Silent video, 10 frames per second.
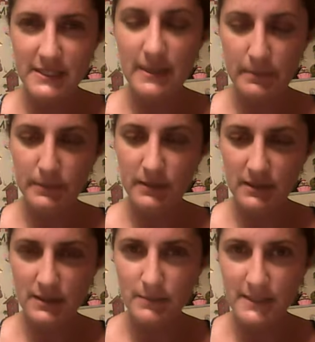deep,
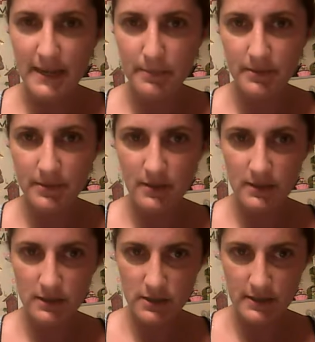some depth
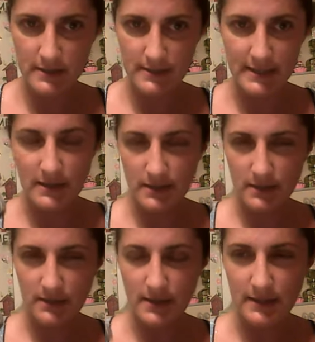to this scent,
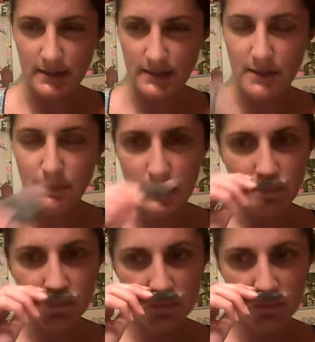and, and deep, and